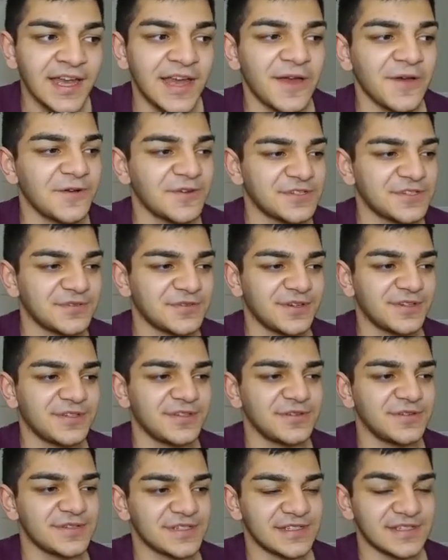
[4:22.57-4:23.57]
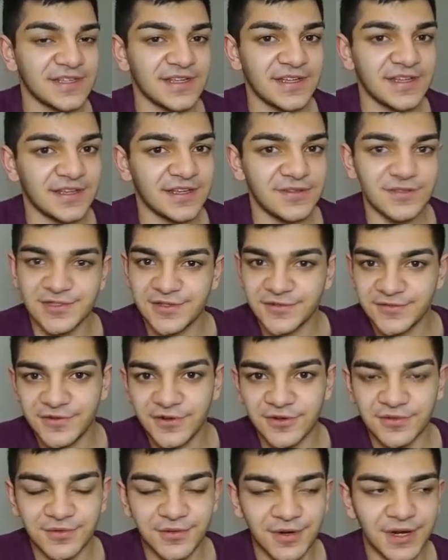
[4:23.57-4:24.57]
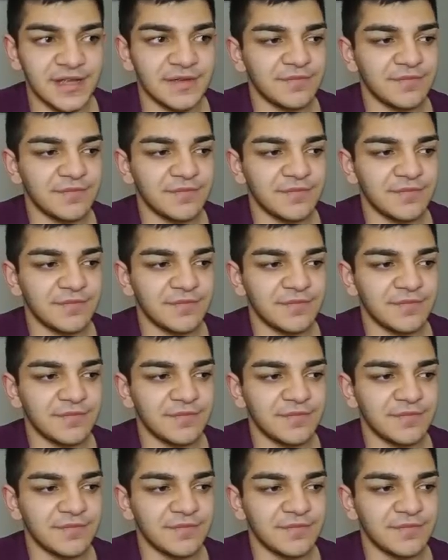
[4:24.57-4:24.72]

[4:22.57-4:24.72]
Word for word: What you want to do is use your phone, right?